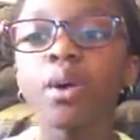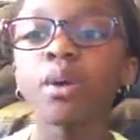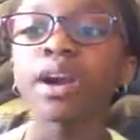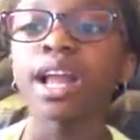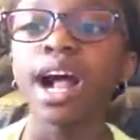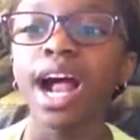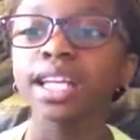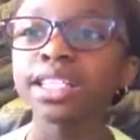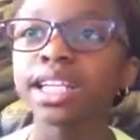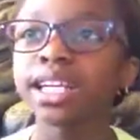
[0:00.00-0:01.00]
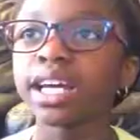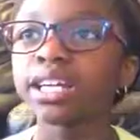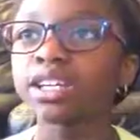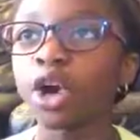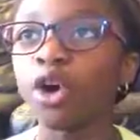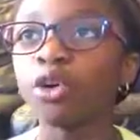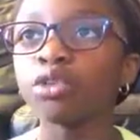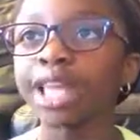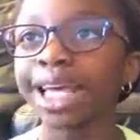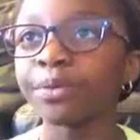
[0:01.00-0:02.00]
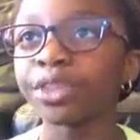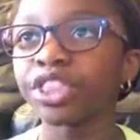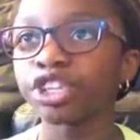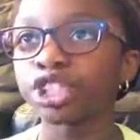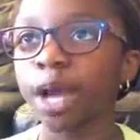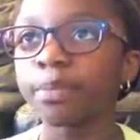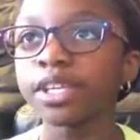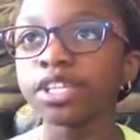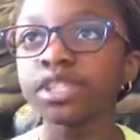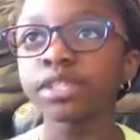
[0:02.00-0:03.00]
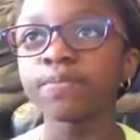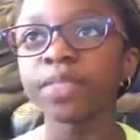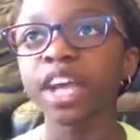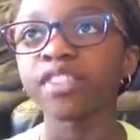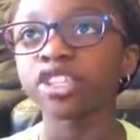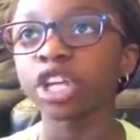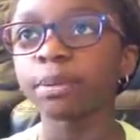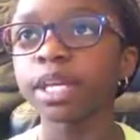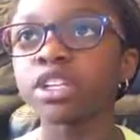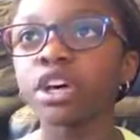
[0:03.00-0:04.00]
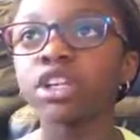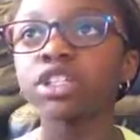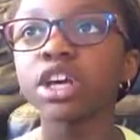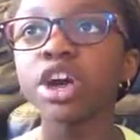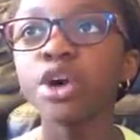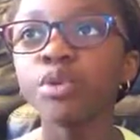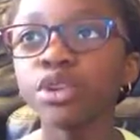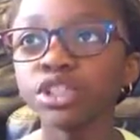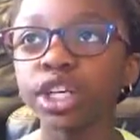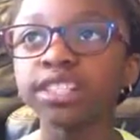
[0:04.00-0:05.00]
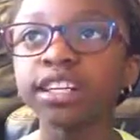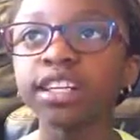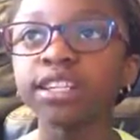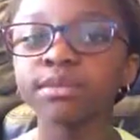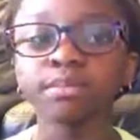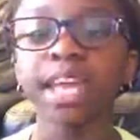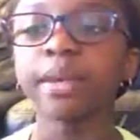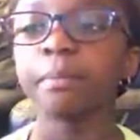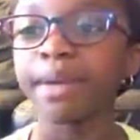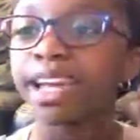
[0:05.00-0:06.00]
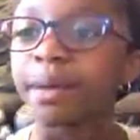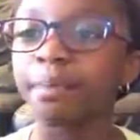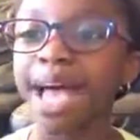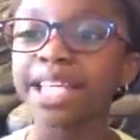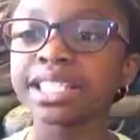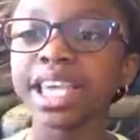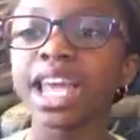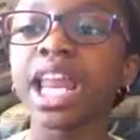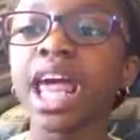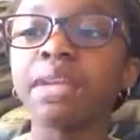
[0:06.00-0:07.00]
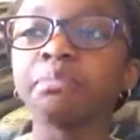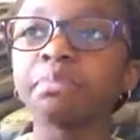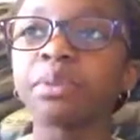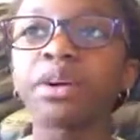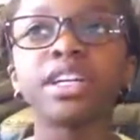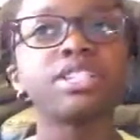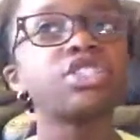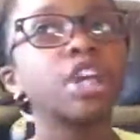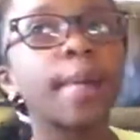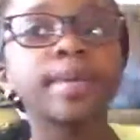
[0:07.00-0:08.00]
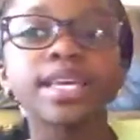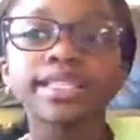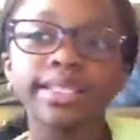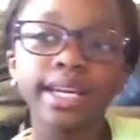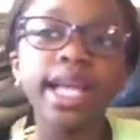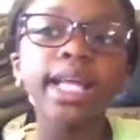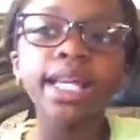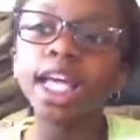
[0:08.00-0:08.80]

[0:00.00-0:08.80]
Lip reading: we're not actually gonna go like with the Shoppies and the Shopkin dolls. We're just gonna make a basket and put Shopkins in it,